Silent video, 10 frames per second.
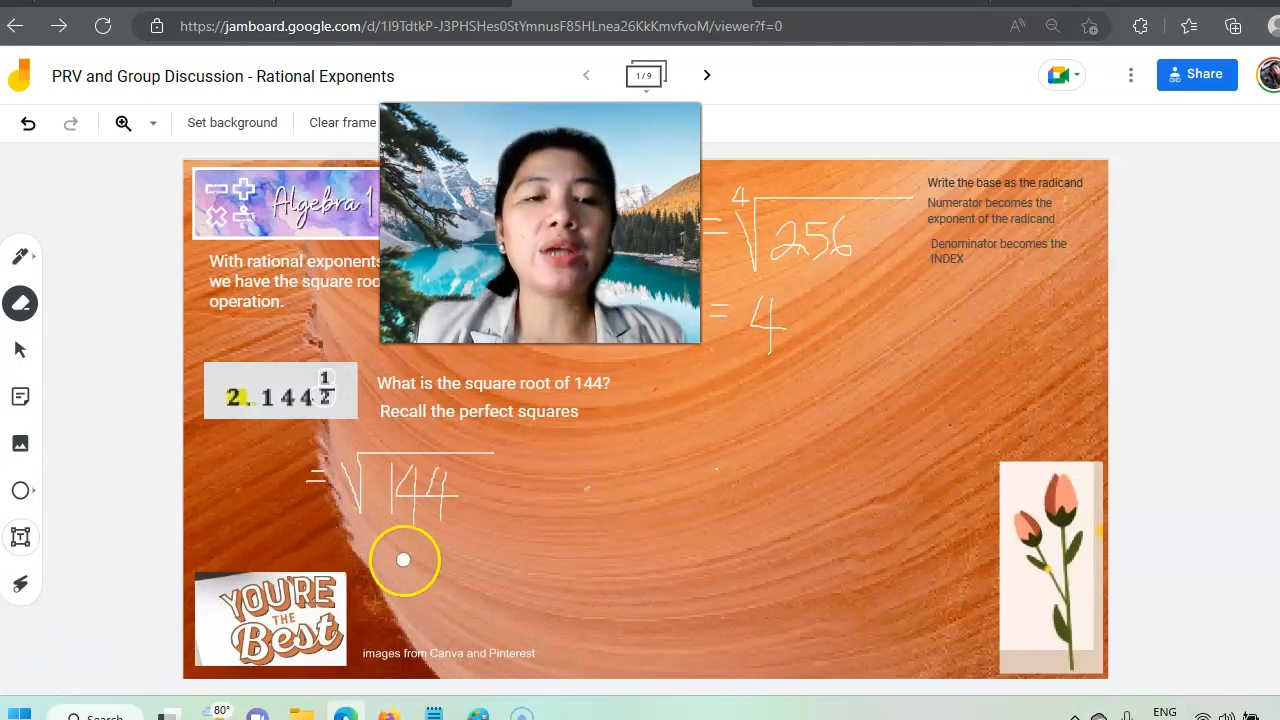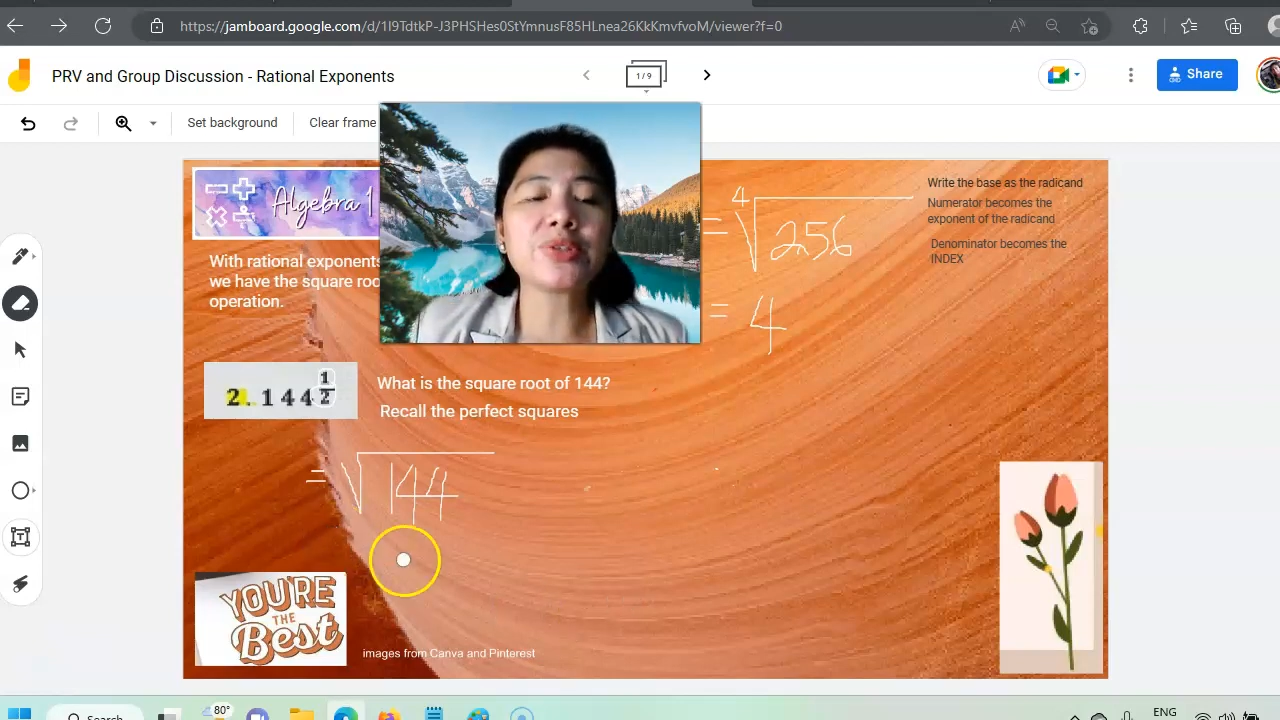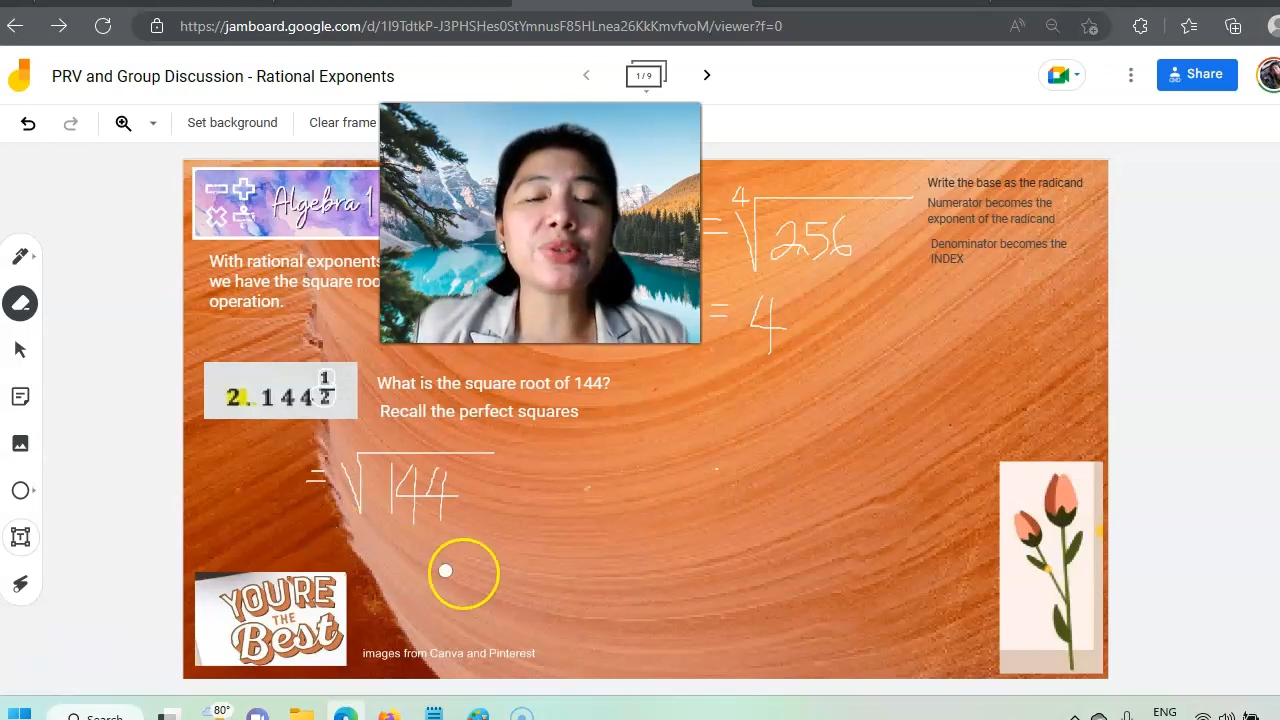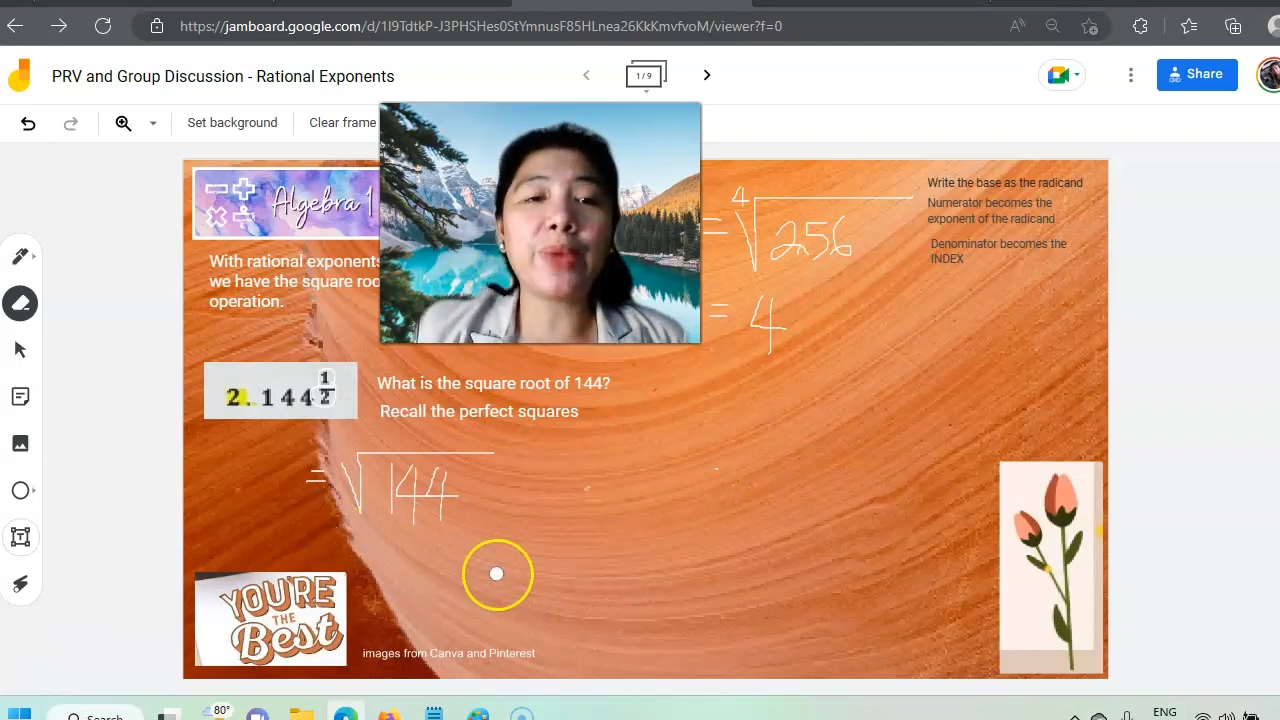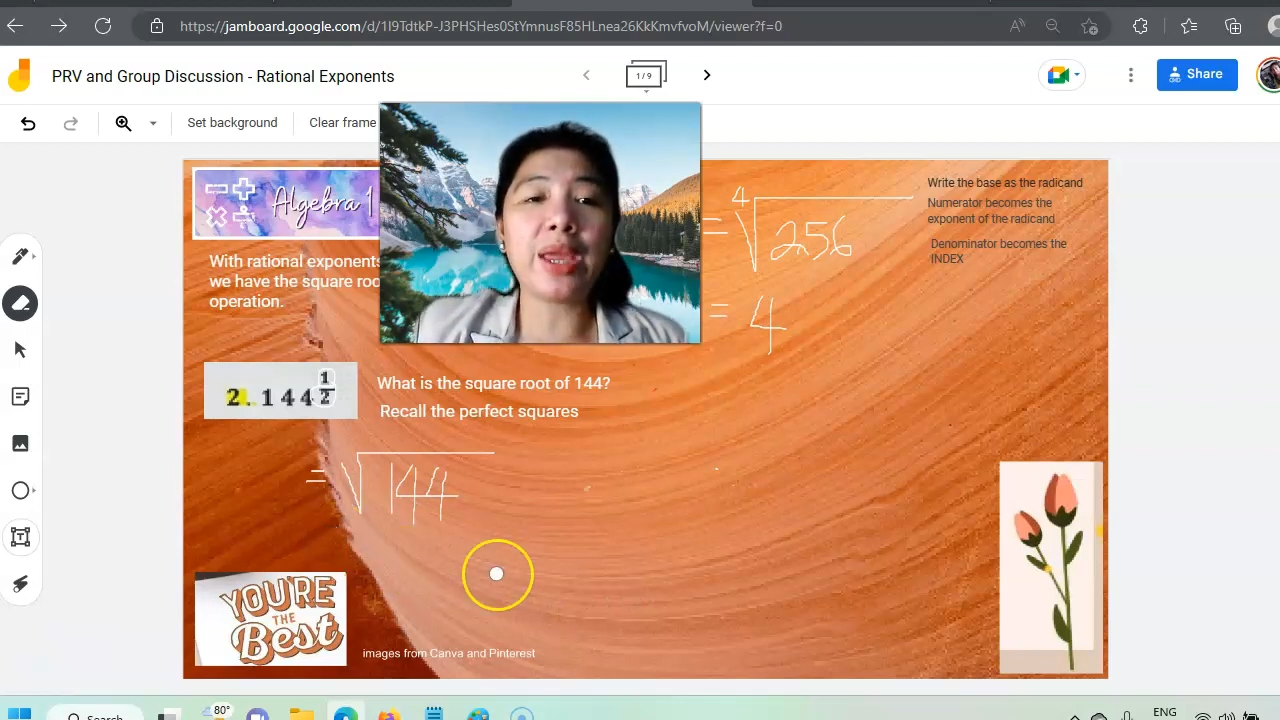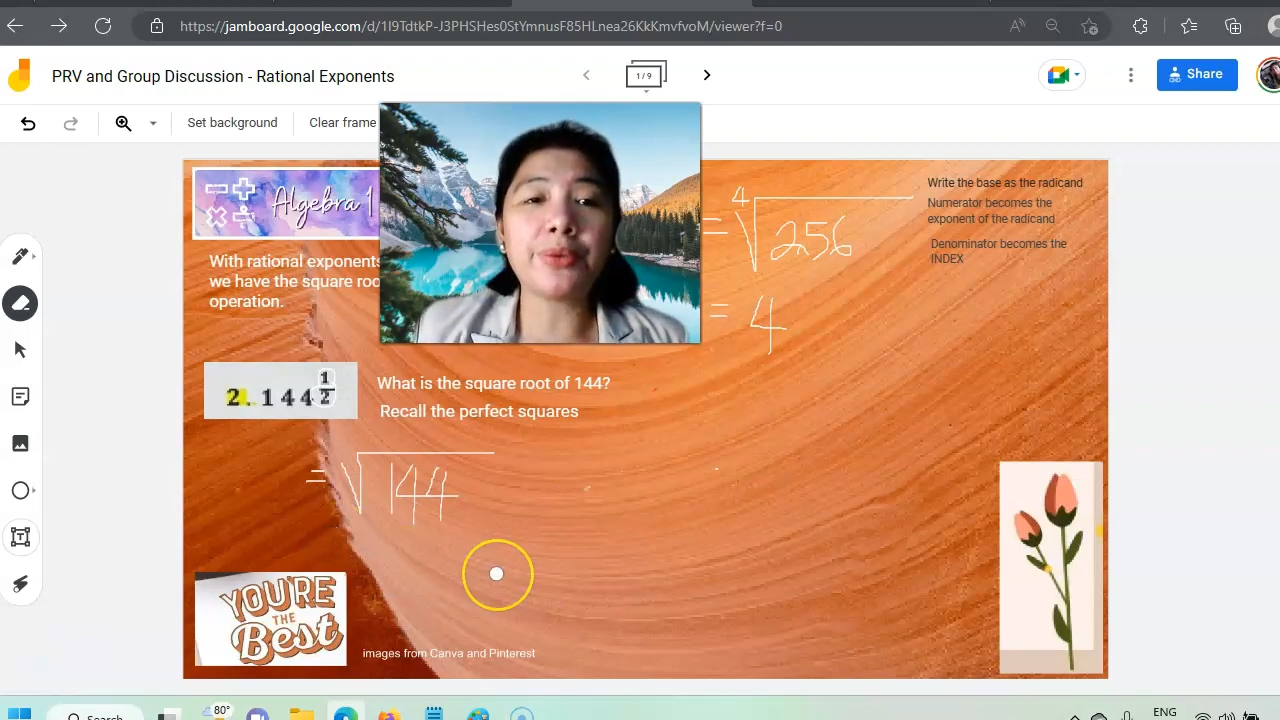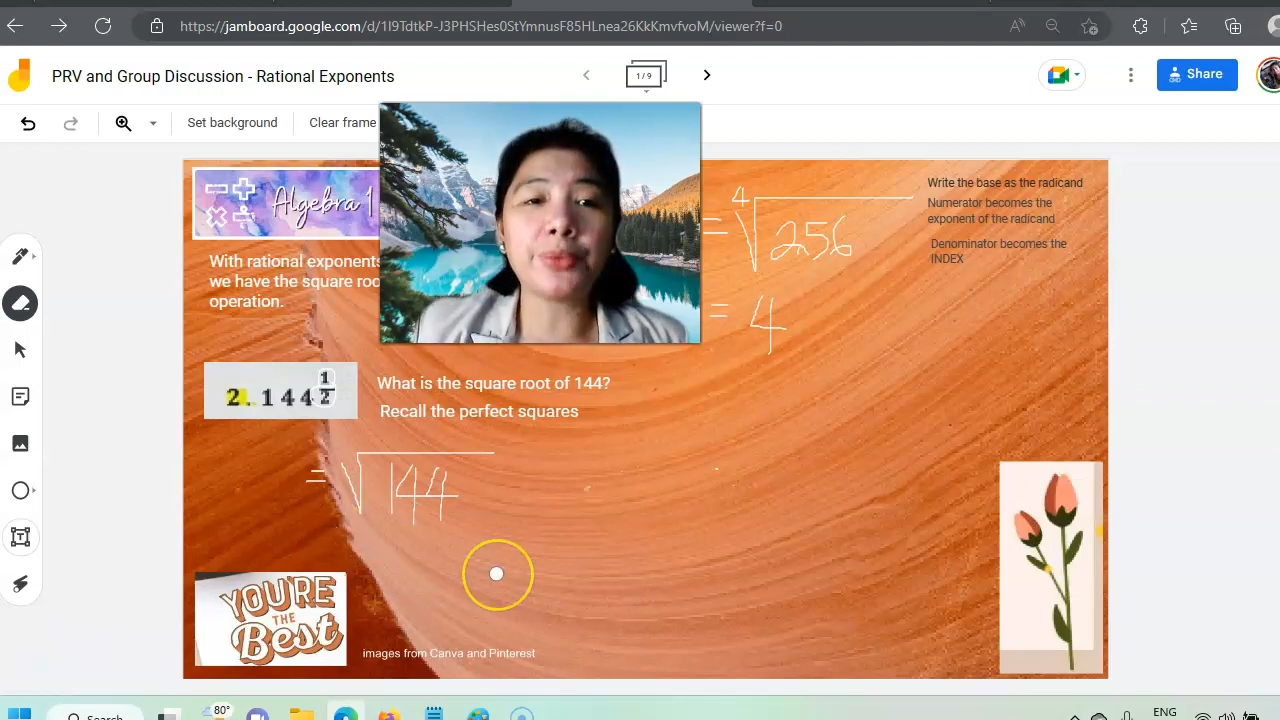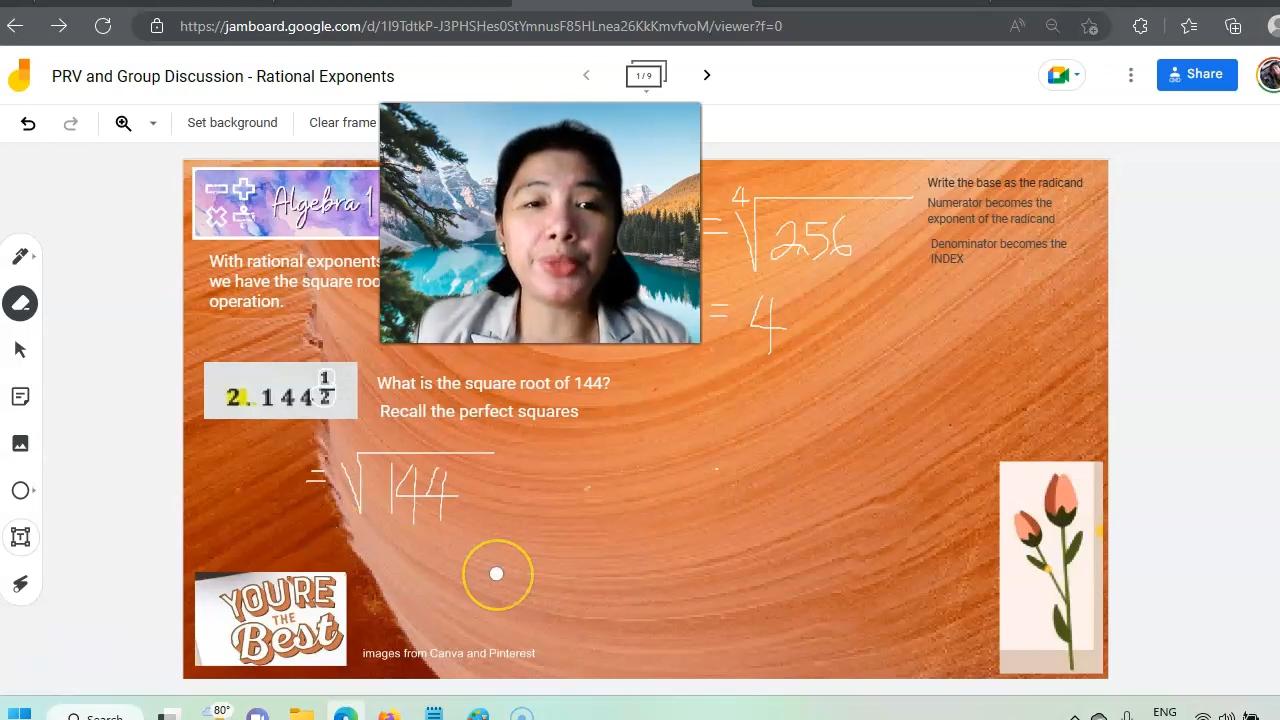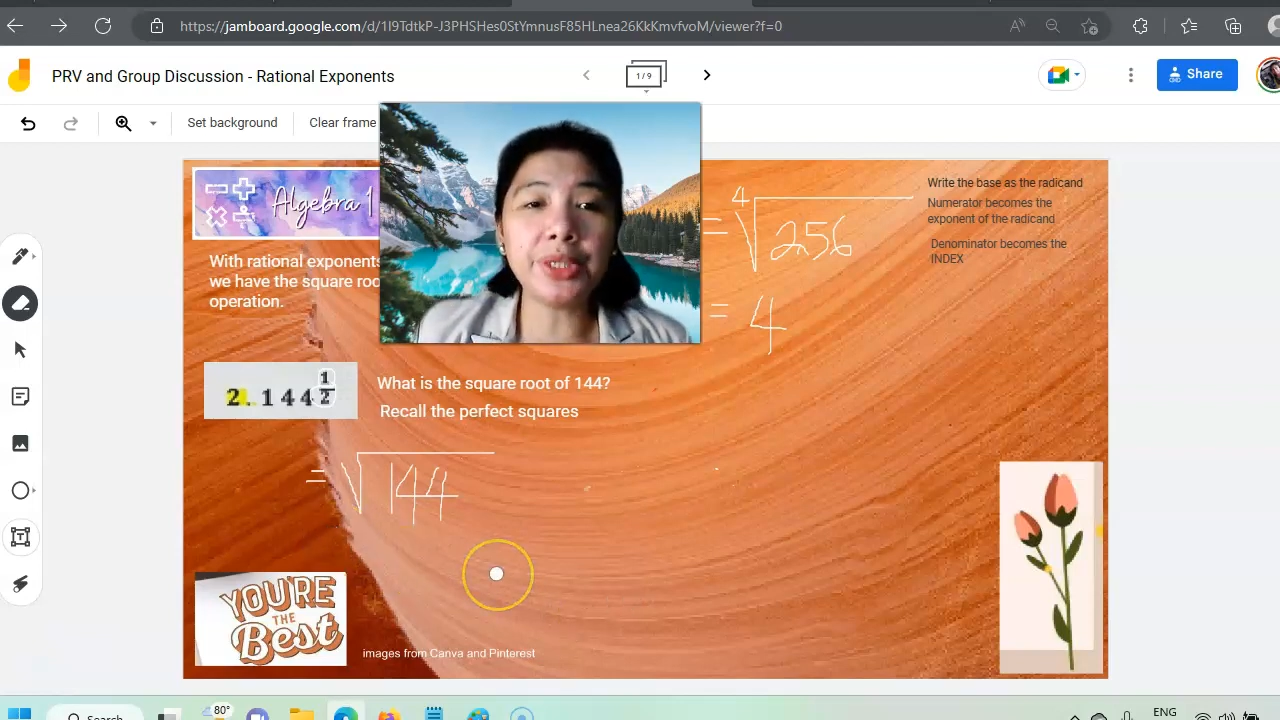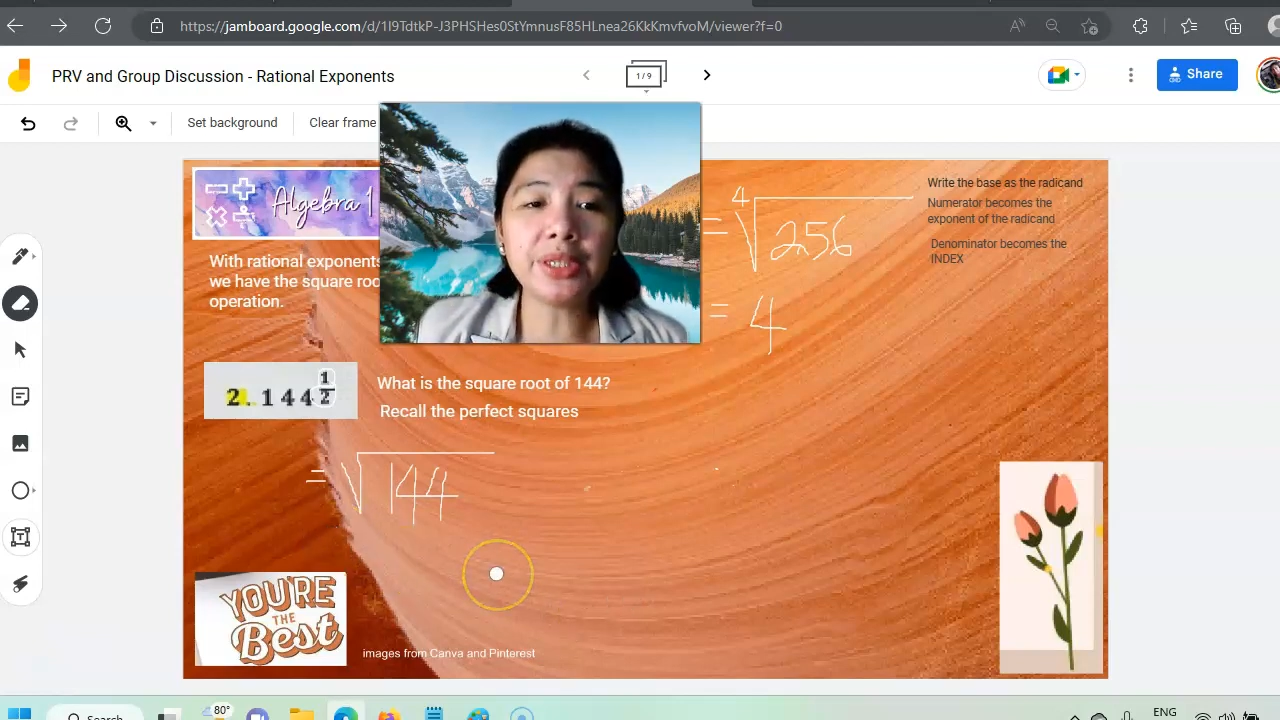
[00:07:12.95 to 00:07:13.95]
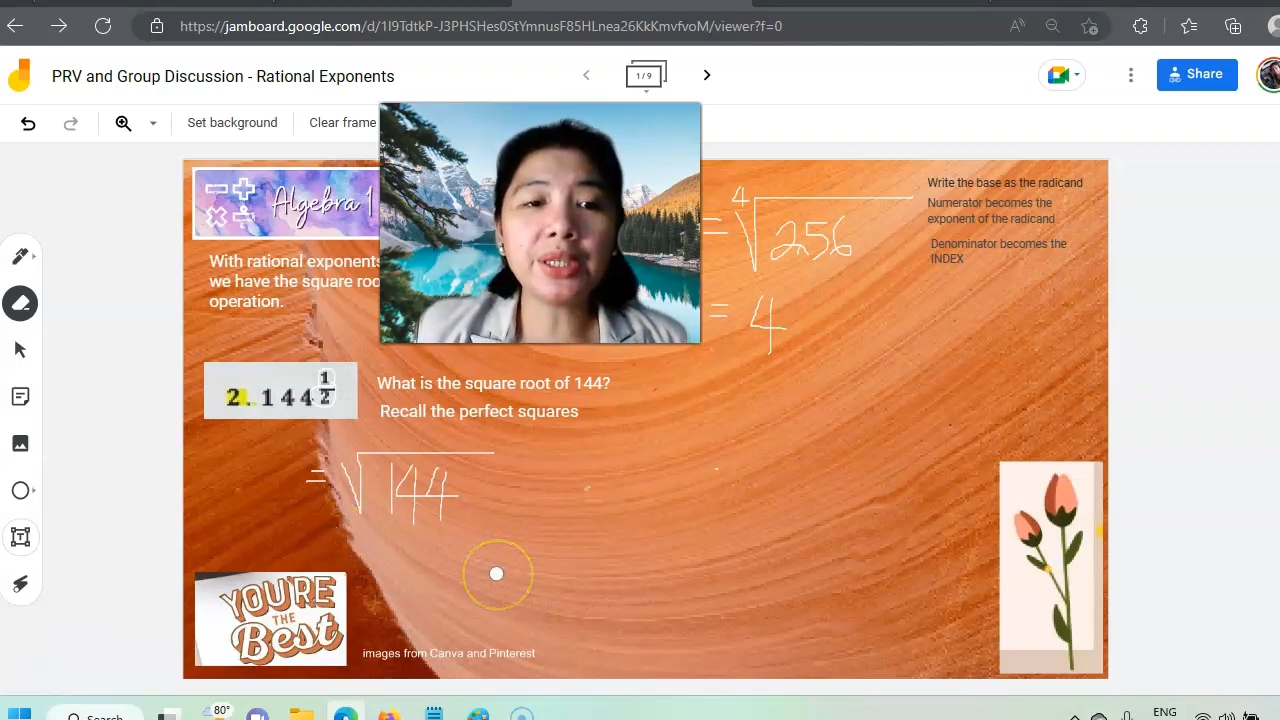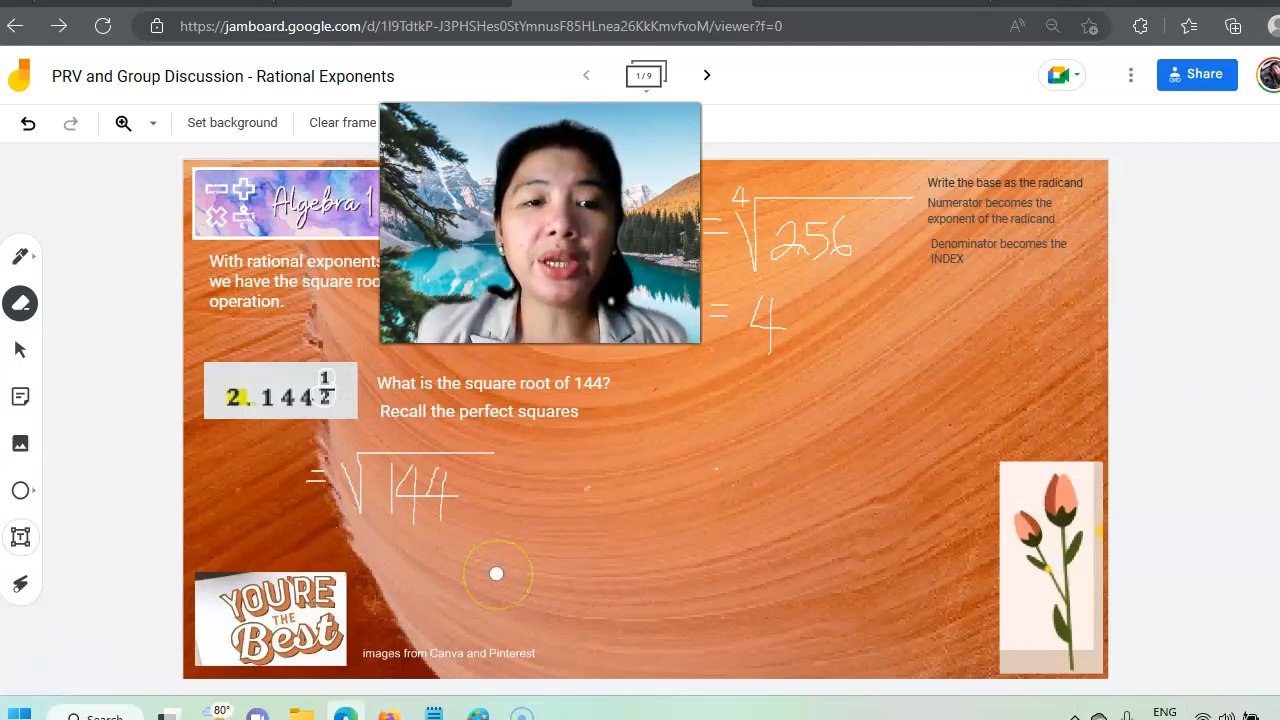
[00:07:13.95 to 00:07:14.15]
square root